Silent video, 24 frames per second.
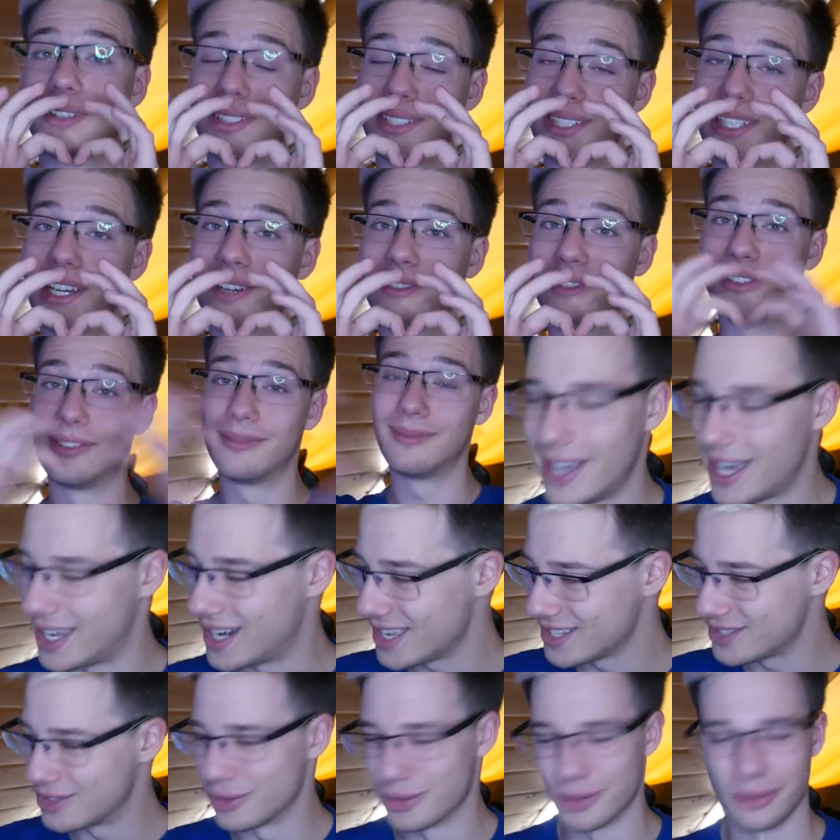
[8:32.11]
love. And
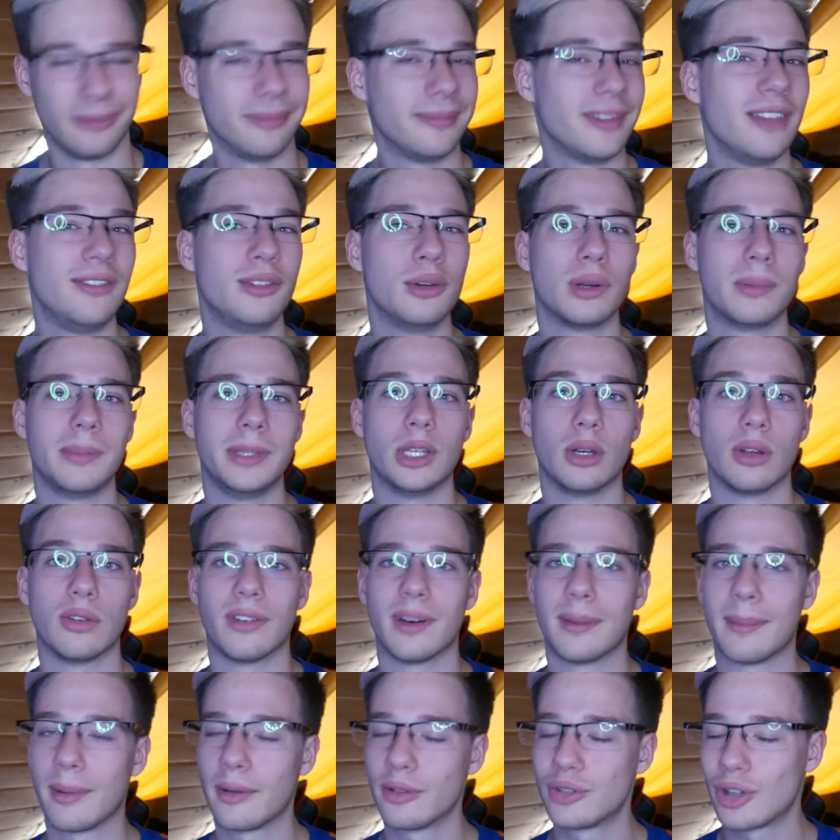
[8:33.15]
as usual, if you want to be
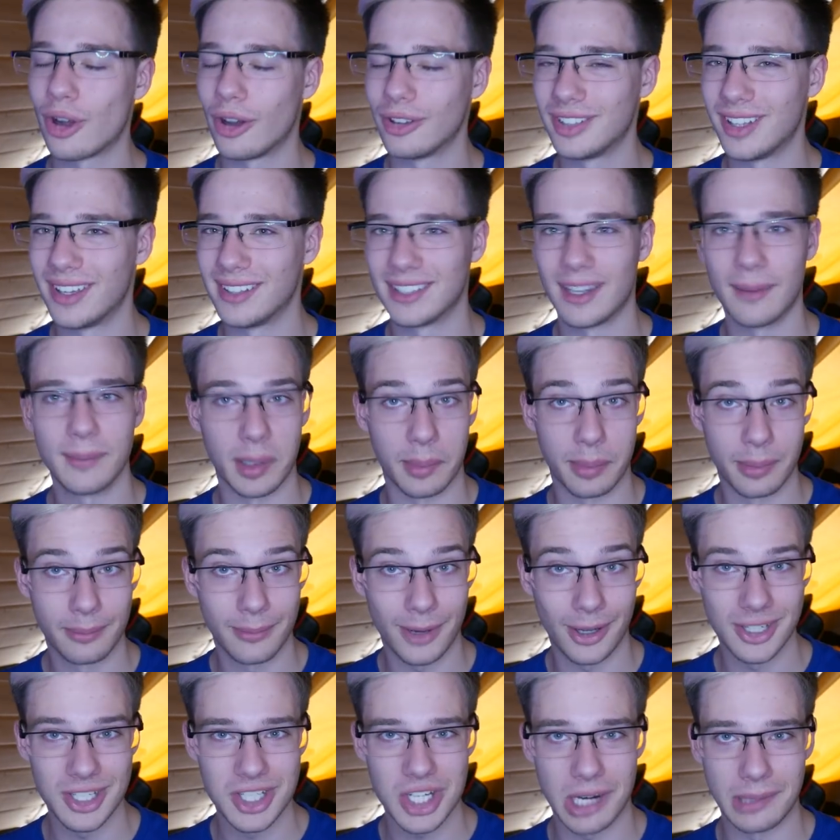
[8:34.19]
notified about fresh content coming up
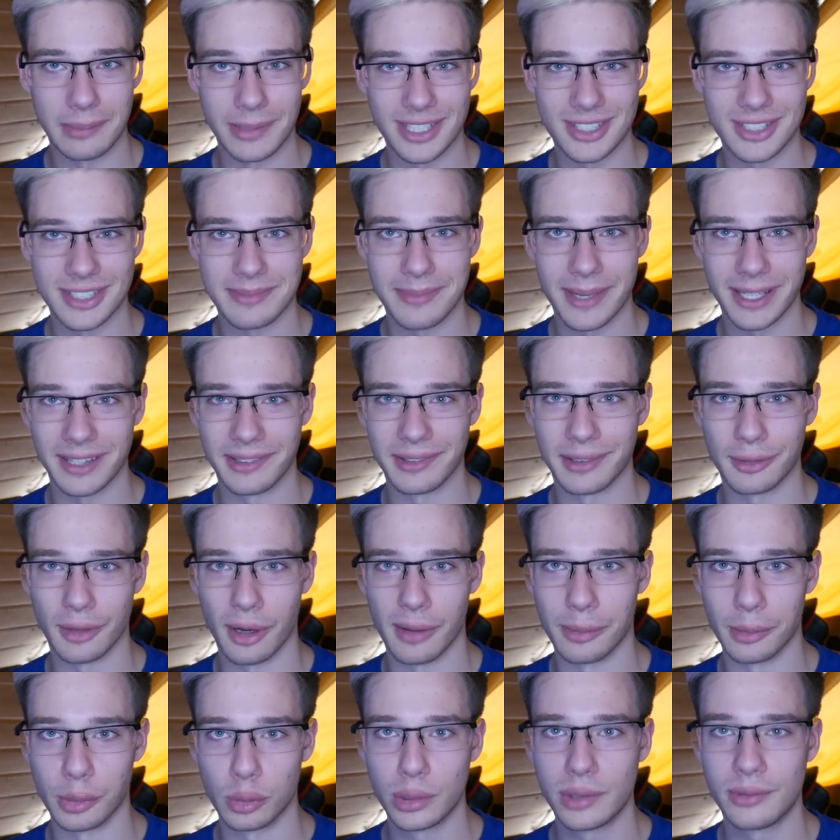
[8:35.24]
on the channel, make sure to smack that
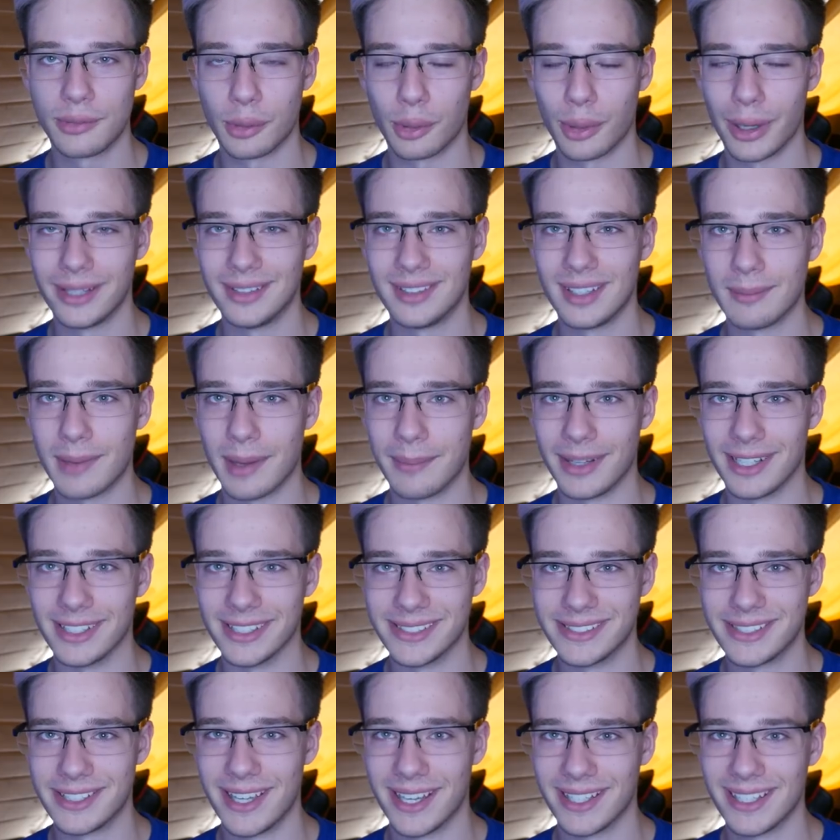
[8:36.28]
subscribe button with your forehead, ding my bell,
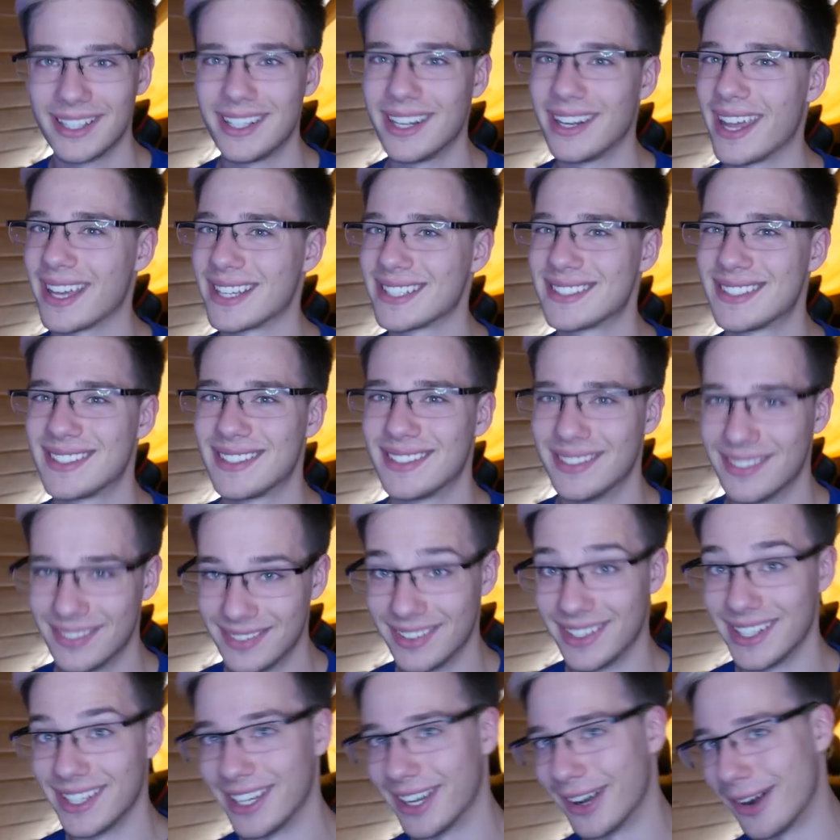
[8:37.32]
and see you again in the next
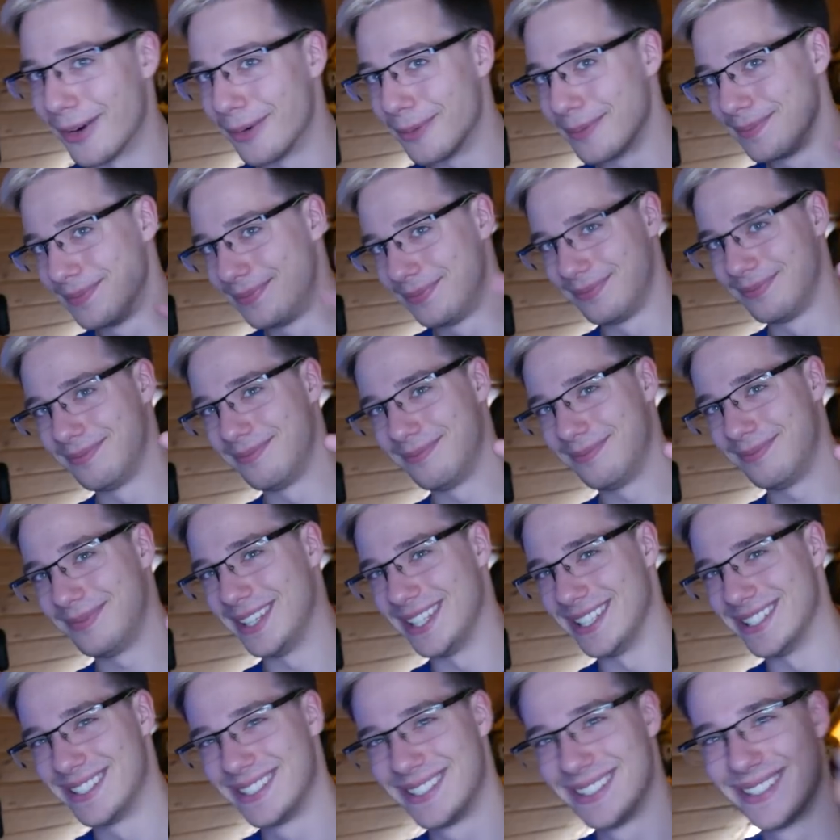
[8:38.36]
video.
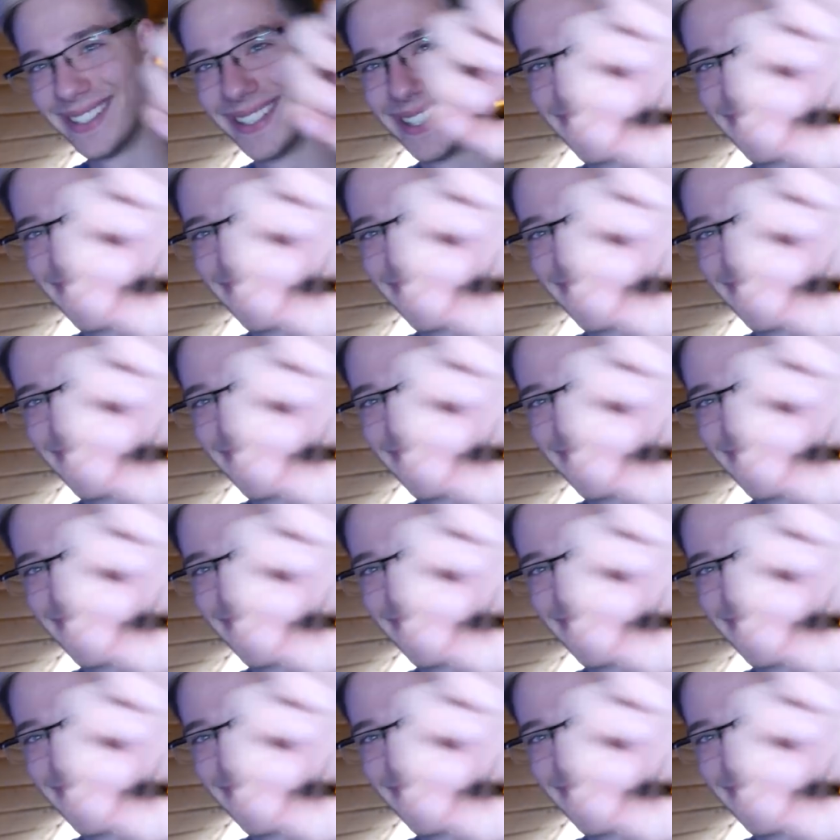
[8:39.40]
Peace.